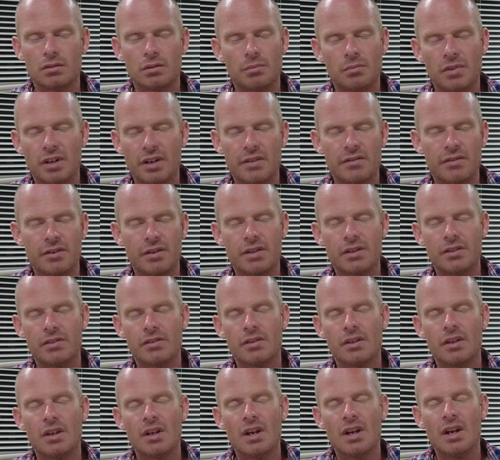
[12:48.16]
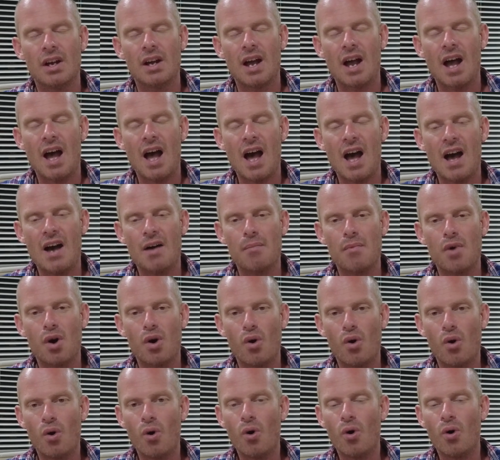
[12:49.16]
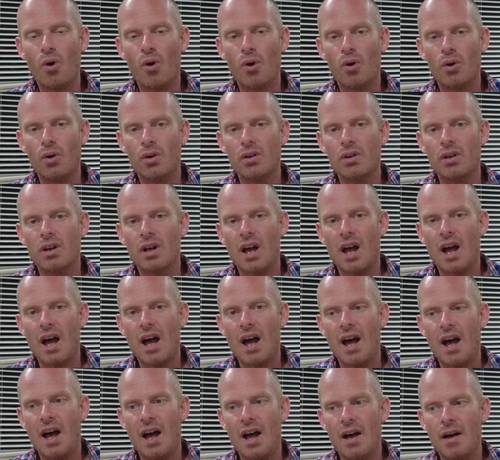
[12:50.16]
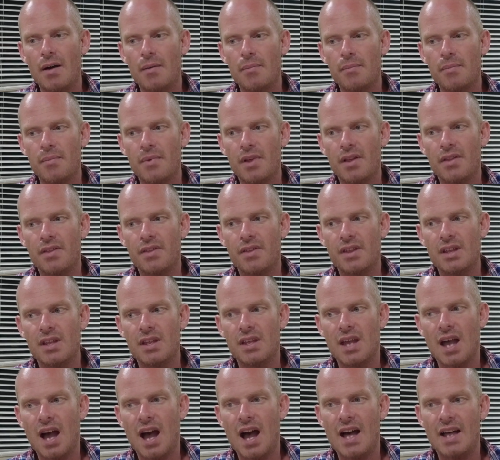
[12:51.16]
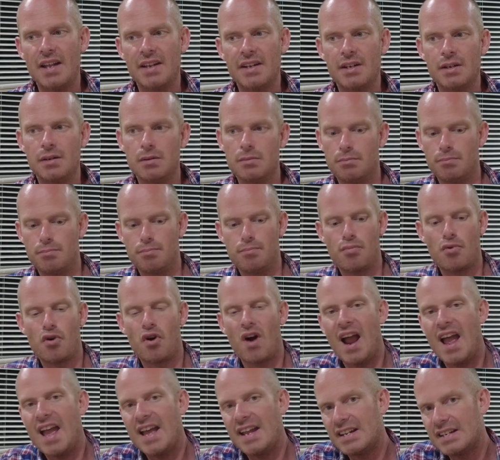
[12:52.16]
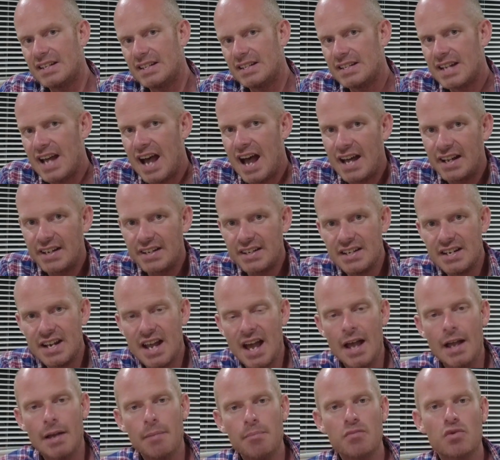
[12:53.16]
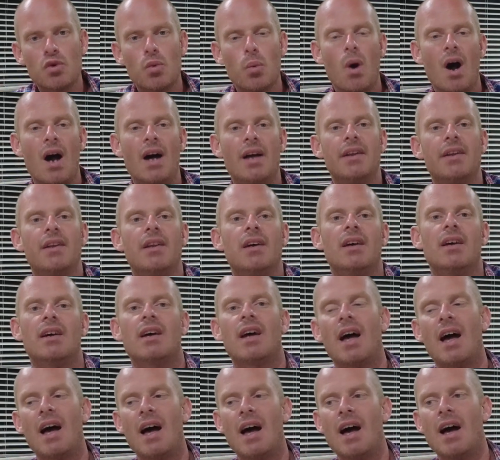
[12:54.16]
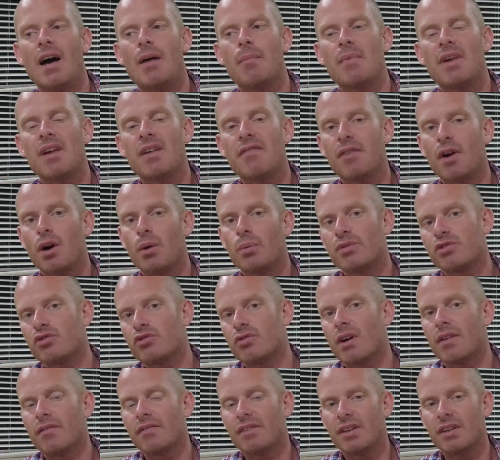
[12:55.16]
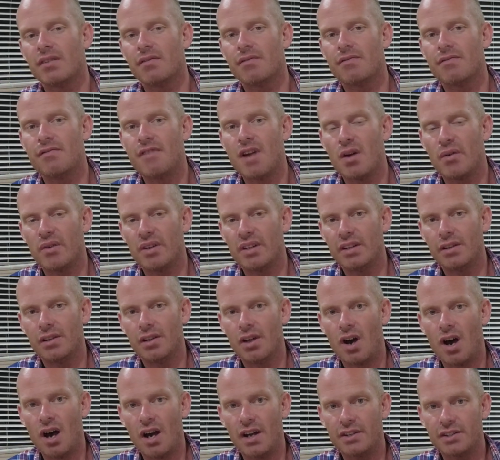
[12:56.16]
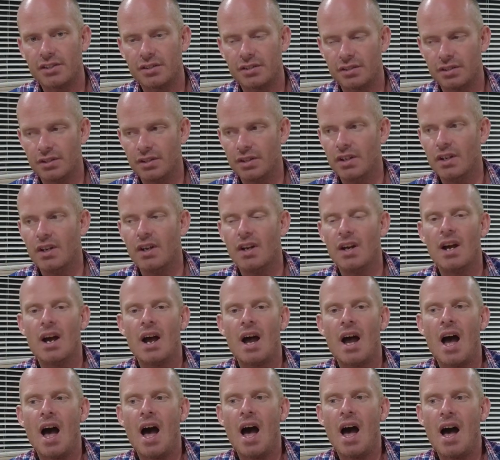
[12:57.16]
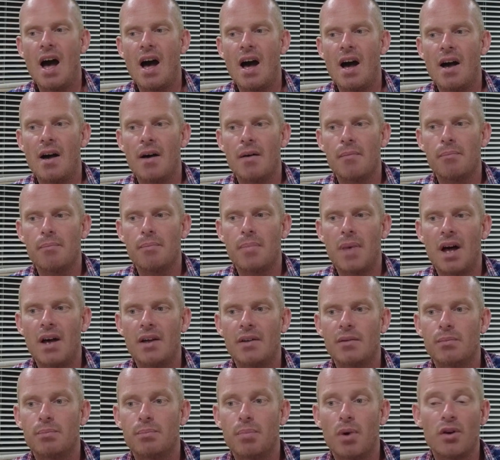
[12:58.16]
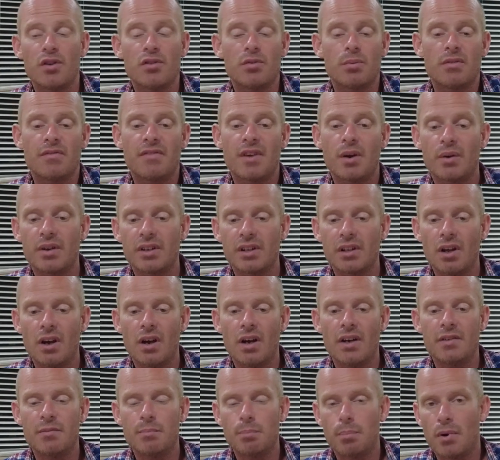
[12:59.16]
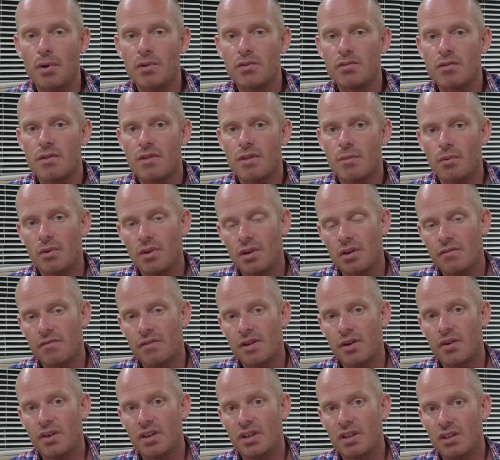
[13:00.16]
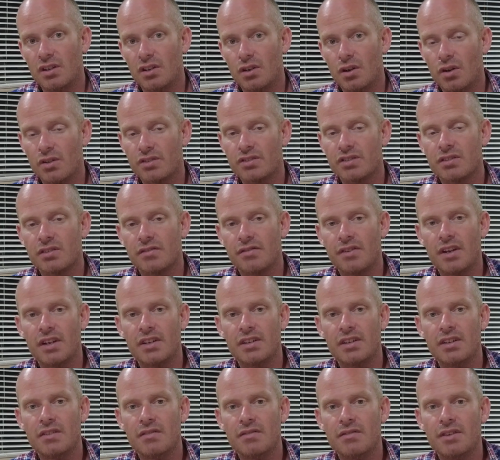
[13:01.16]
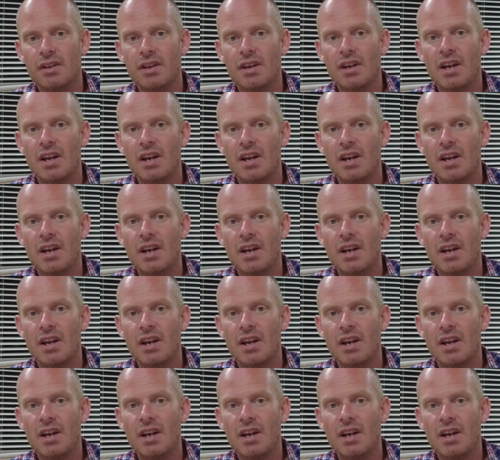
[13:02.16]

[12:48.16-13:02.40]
whatever it is, or the unbranded, unnamed one if I was traveling very light. But both were very light, both were very cost effective.